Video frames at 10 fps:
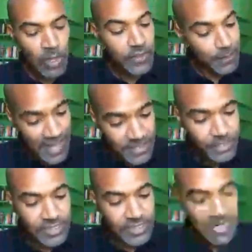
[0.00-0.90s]
the planter
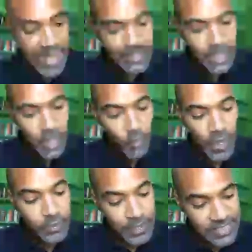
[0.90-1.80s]
class
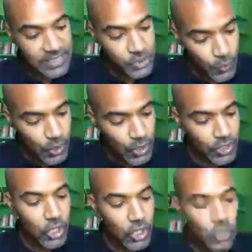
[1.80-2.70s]
went busily to
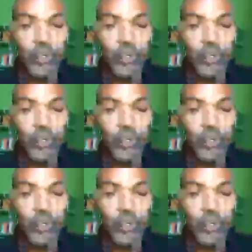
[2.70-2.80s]
work